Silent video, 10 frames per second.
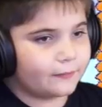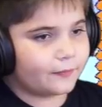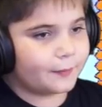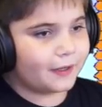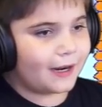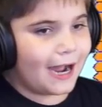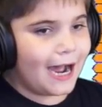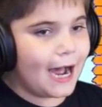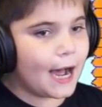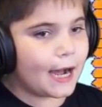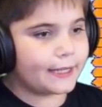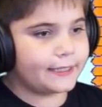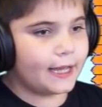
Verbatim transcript: him from here? Ah,